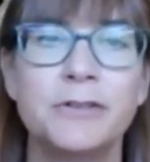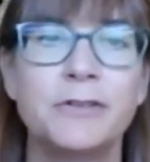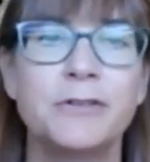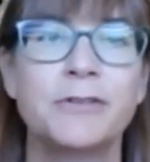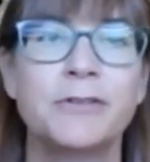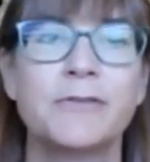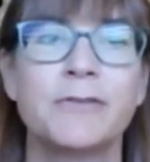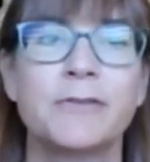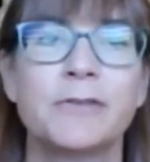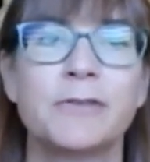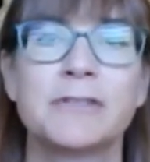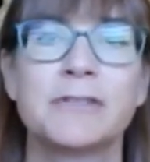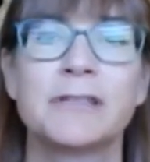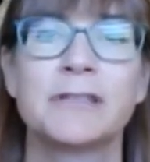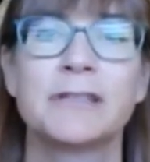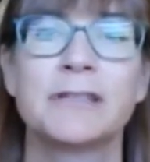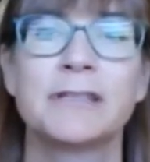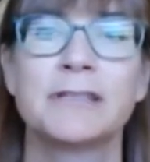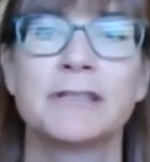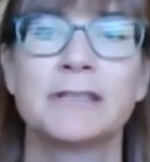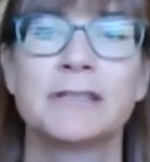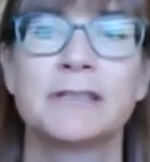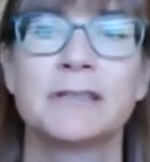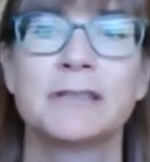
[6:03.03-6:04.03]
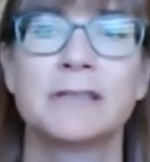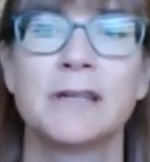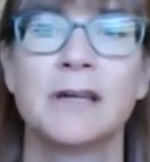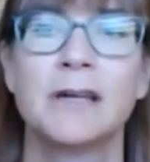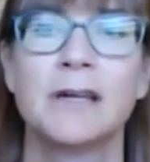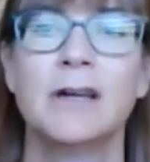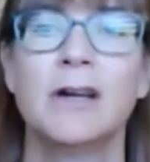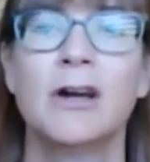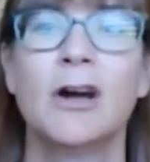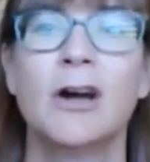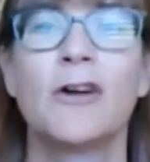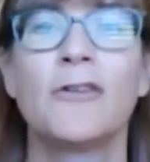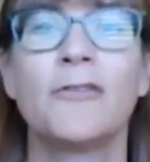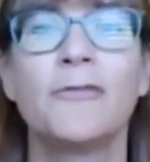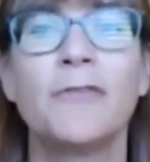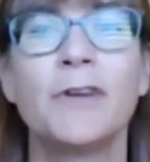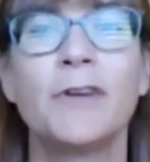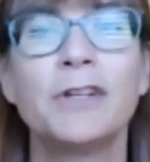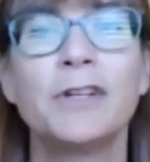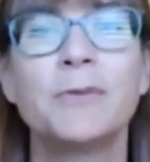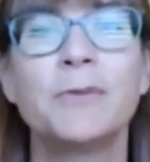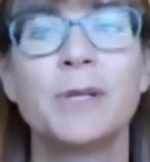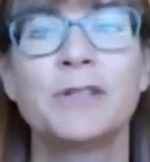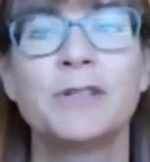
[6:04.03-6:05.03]
Universalists, our
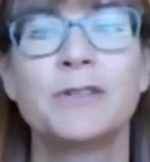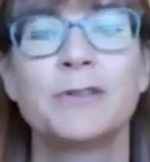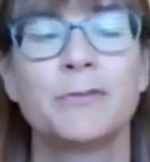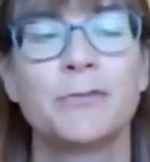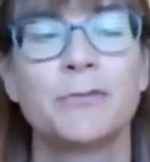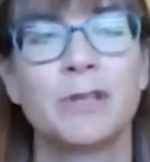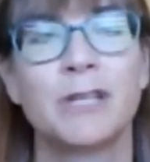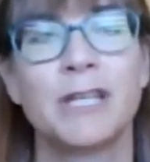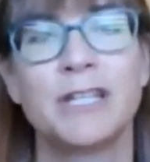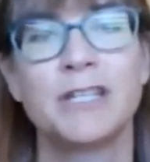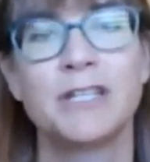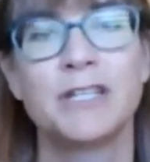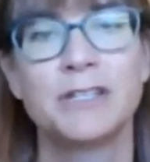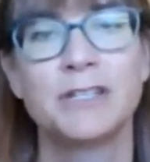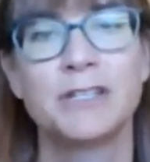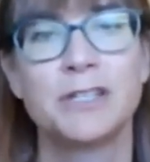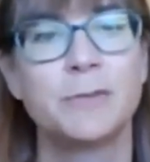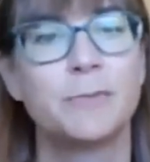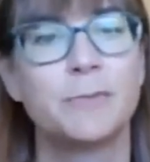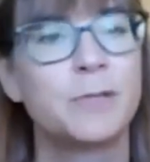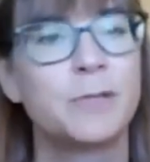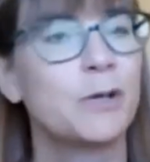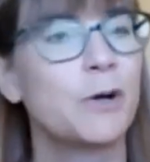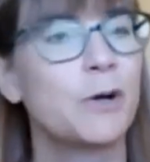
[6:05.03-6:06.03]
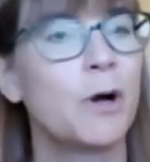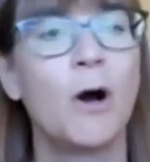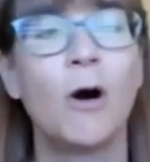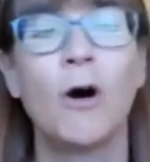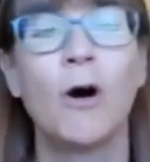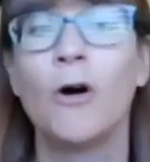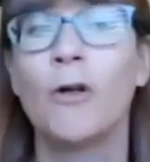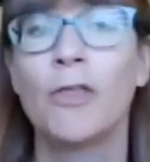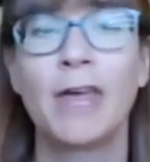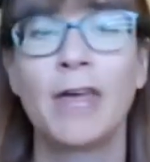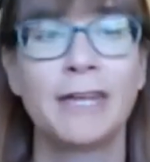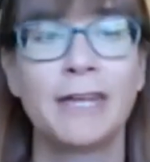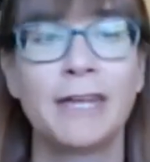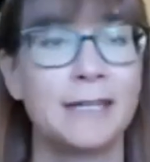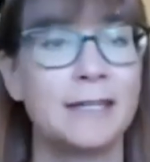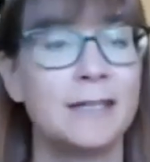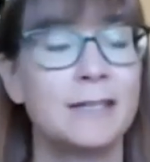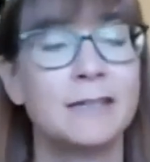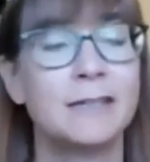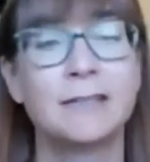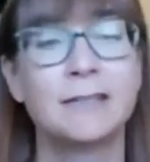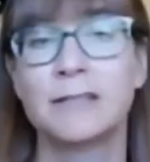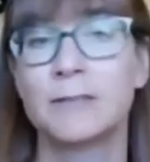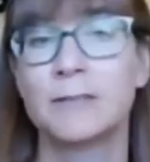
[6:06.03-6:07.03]
fundamental relationship to all that
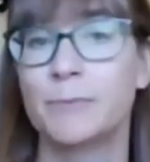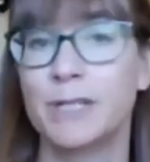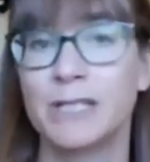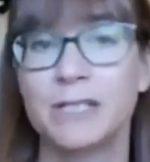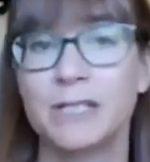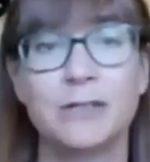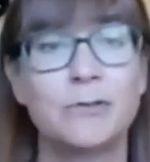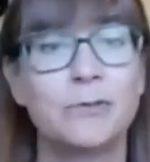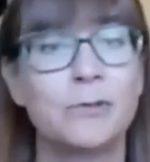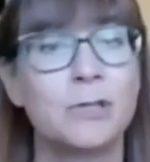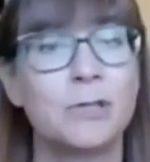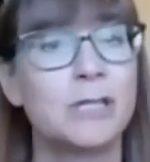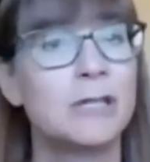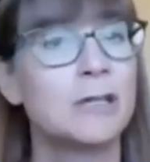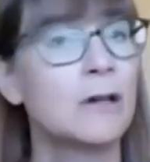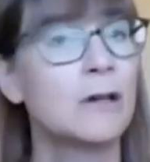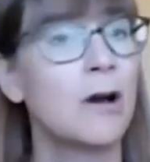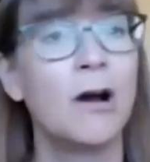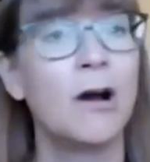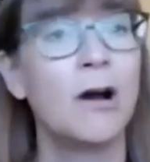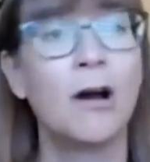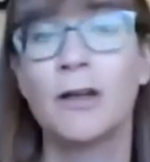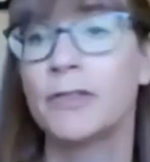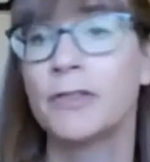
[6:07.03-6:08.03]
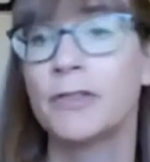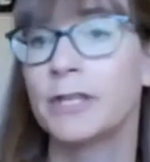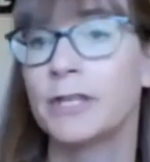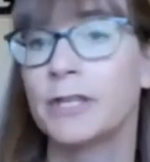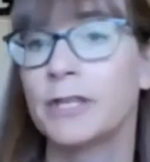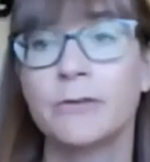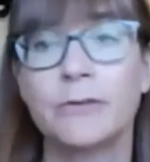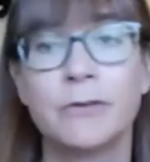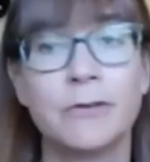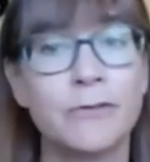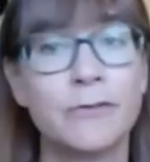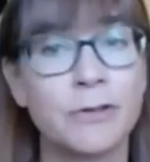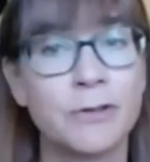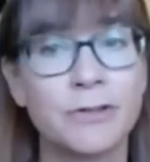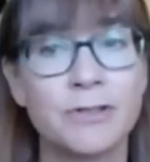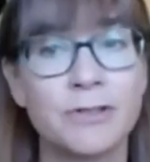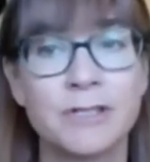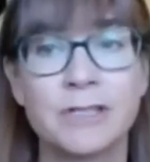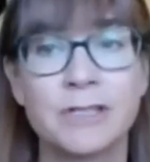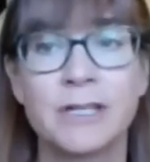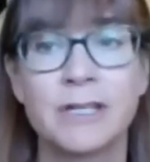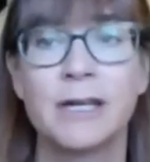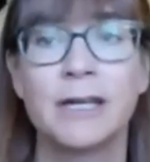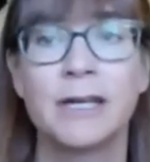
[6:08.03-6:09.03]
is, the mystery, God, the
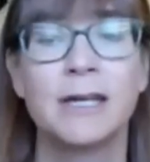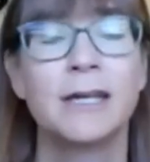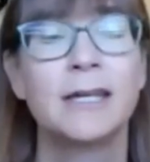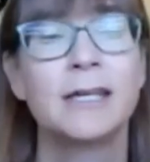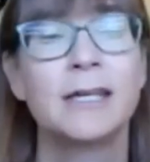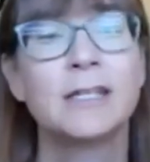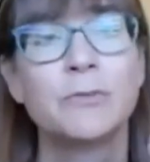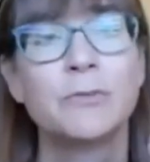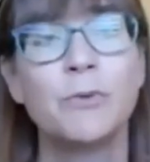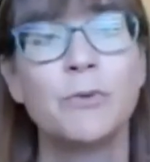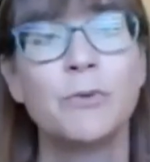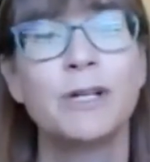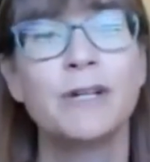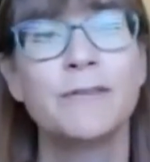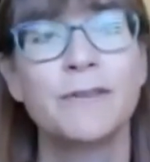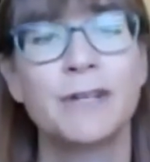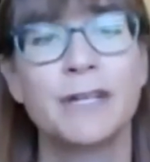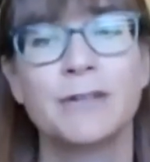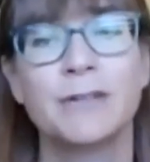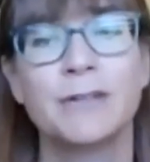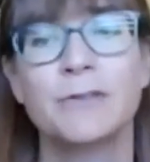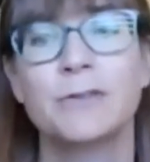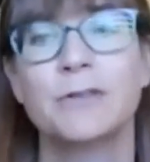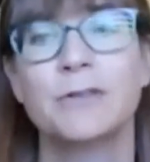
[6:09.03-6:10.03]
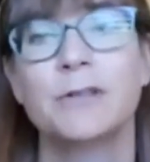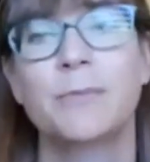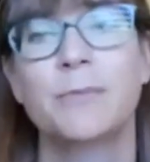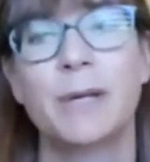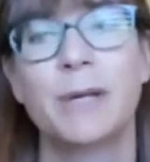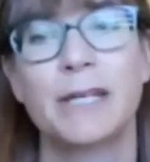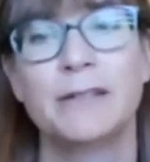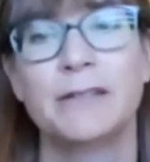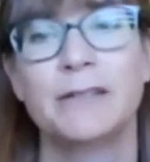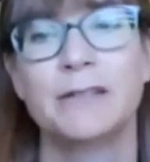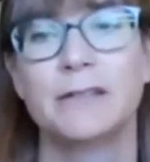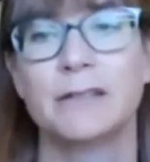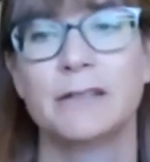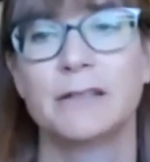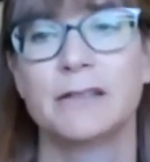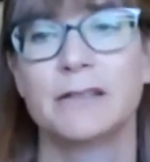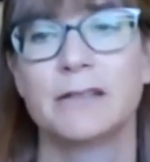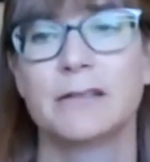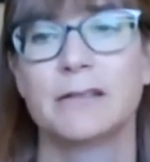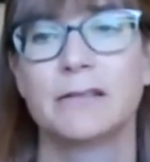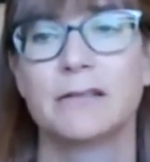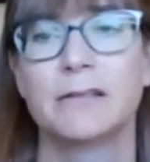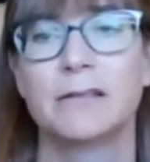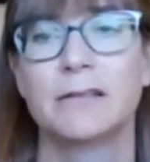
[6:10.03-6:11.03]
universe, is one of interdependence.
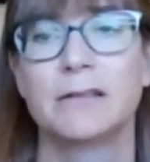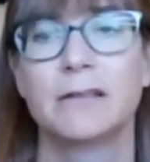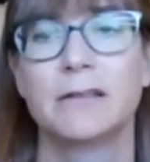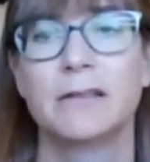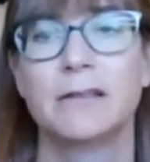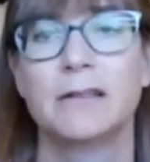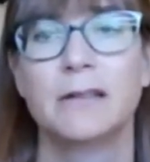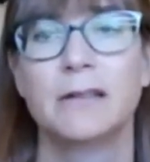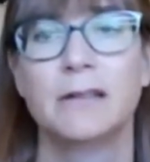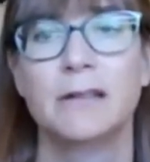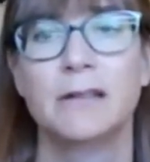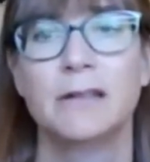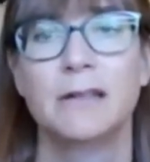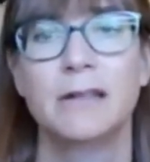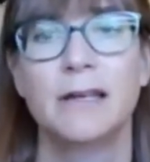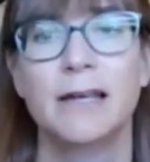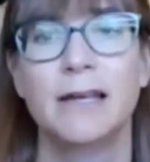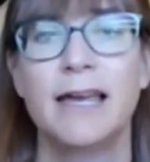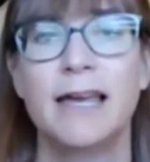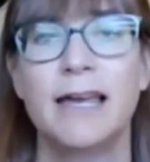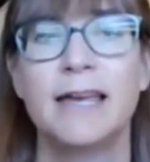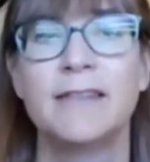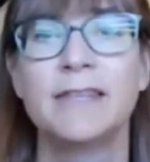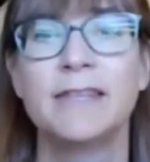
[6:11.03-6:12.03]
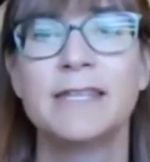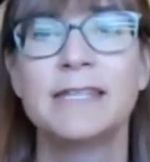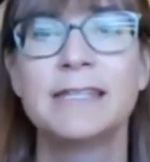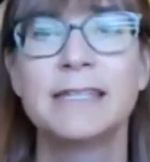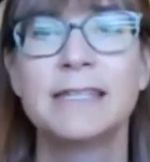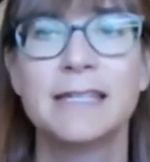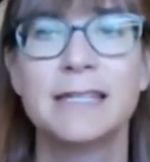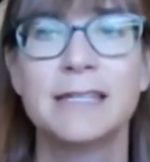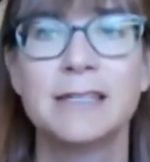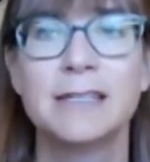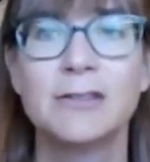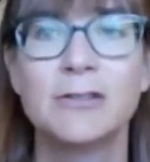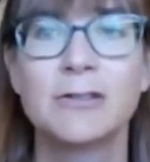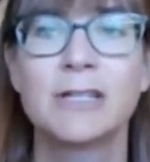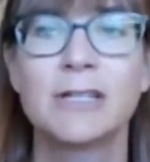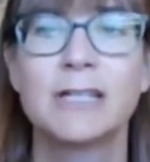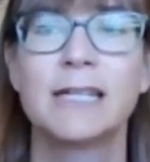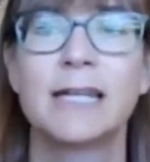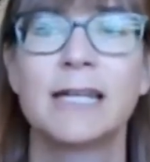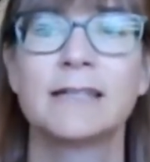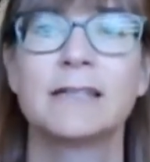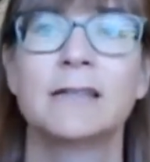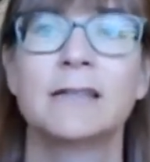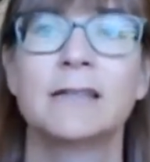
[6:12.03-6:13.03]
And this
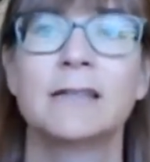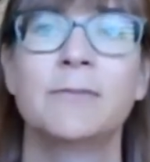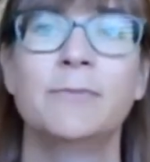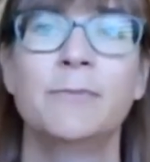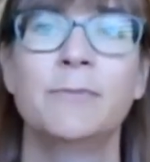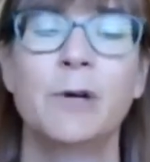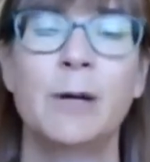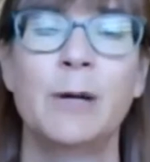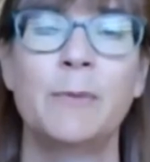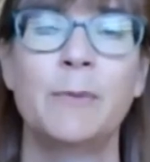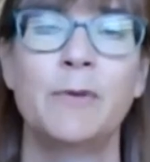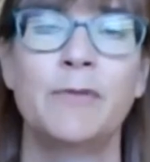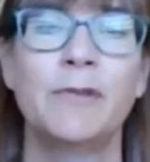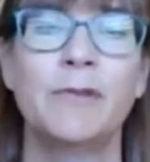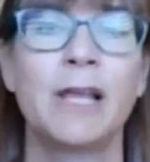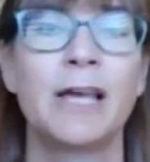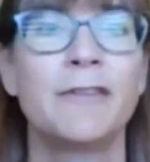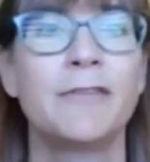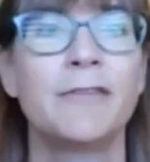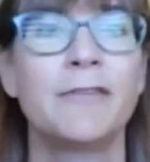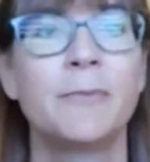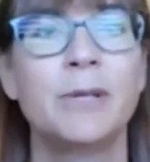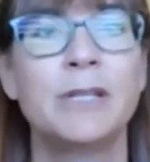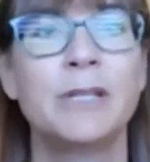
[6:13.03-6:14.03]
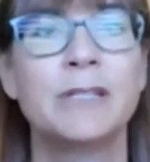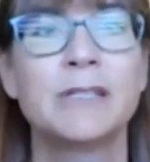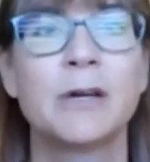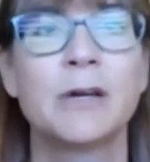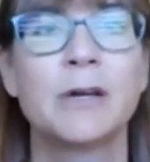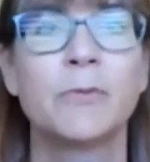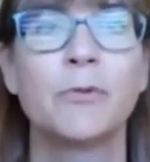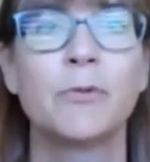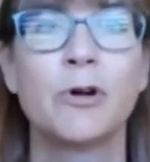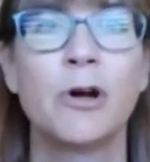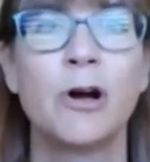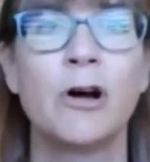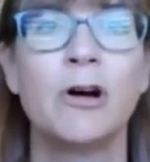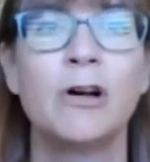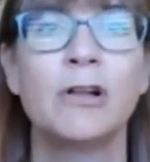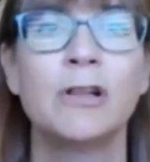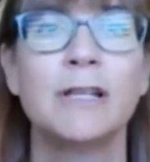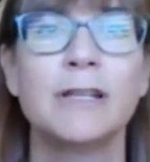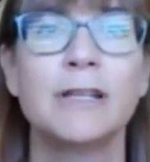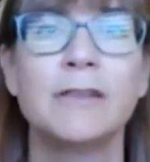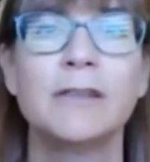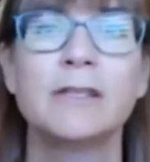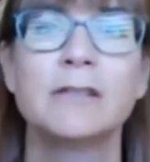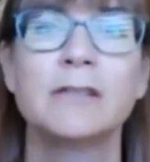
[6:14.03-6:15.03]
interconnected web of life means that we're all
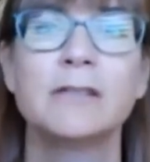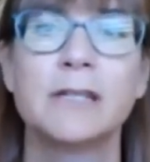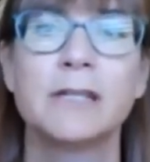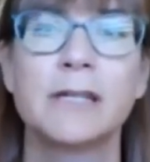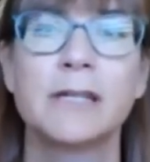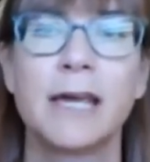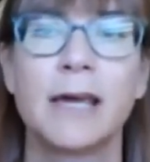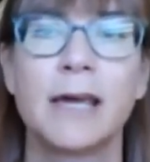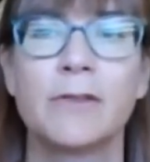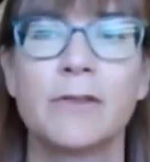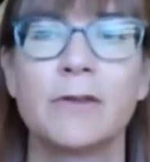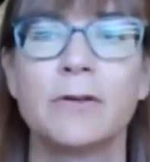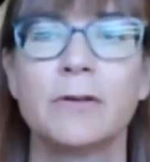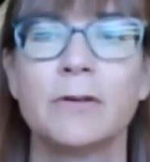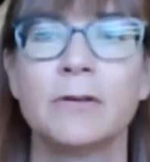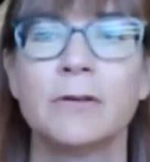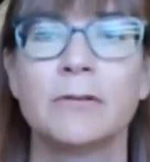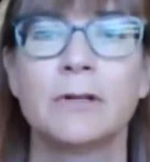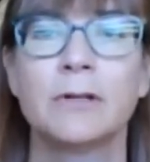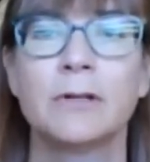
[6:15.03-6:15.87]
in this together.